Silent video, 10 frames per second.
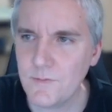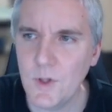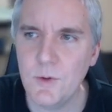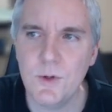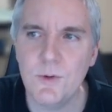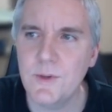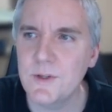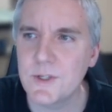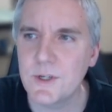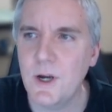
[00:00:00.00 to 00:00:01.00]
You can do things
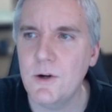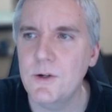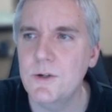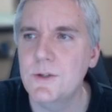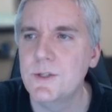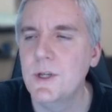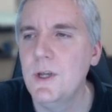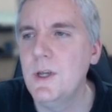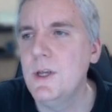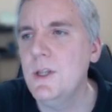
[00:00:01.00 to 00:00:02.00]
like colors.
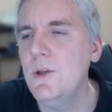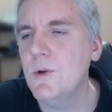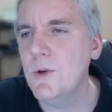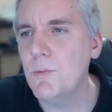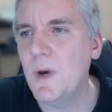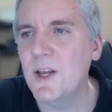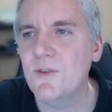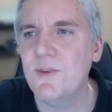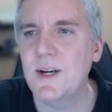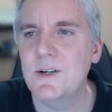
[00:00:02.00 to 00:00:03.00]
You can do
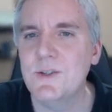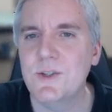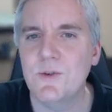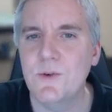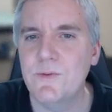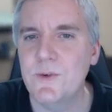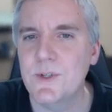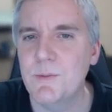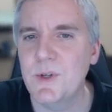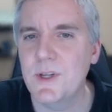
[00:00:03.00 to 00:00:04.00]
modifiers. So for
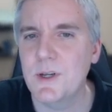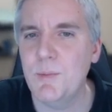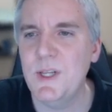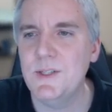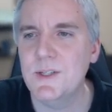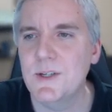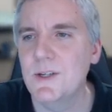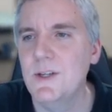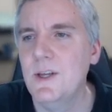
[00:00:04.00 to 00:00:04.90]
something like a pizza,